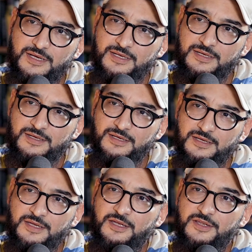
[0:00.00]
SubhanAllah.
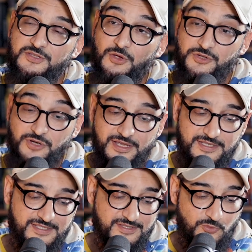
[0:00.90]
So
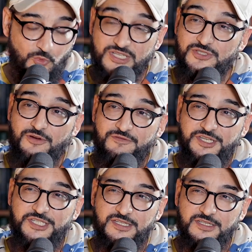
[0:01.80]
Andreas, what's your
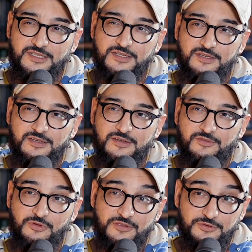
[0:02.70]
vision
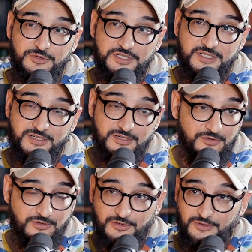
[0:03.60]
for the future
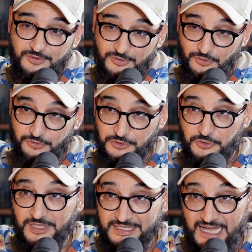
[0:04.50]
when you're
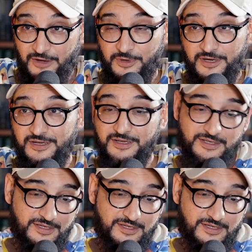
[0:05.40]
doing dawah?